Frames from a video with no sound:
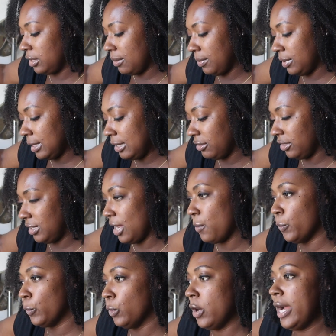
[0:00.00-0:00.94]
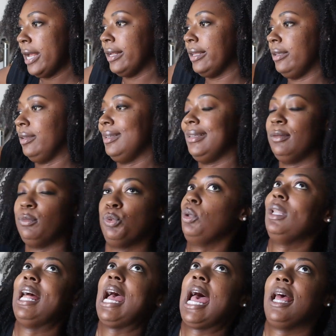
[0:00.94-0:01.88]
Typically I just get one because these
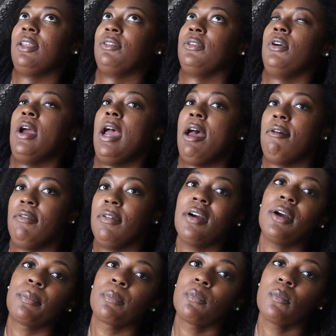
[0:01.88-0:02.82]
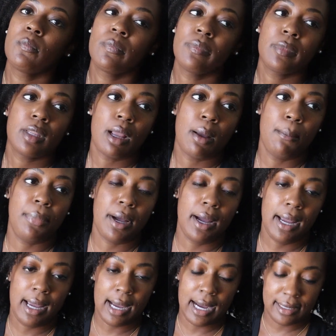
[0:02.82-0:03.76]
last forever.
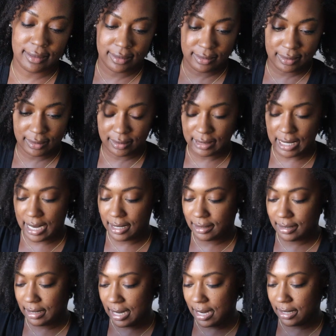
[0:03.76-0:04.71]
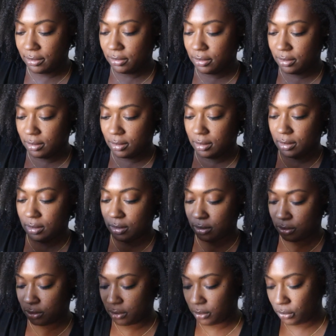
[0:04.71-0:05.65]
But I just decided to get
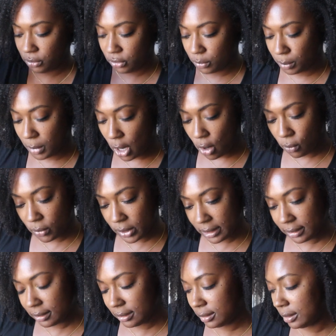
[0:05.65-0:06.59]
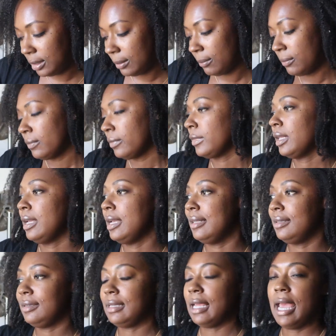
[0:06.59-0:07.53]
two small ones
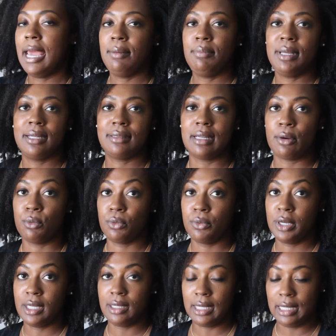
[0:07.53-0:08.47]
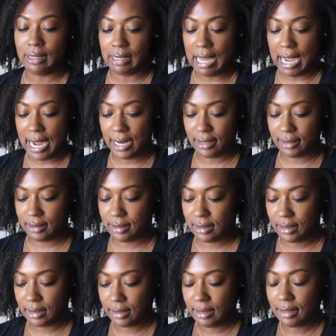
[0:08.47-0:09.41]
instead because I really
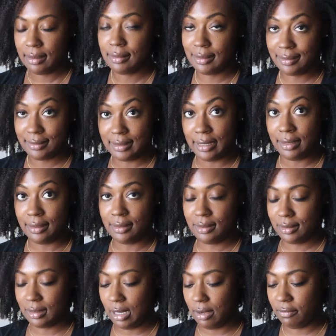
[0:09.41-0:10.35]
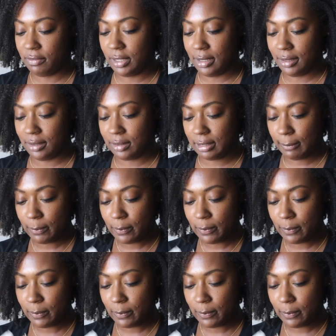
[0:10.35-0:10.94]
liked the scents of these.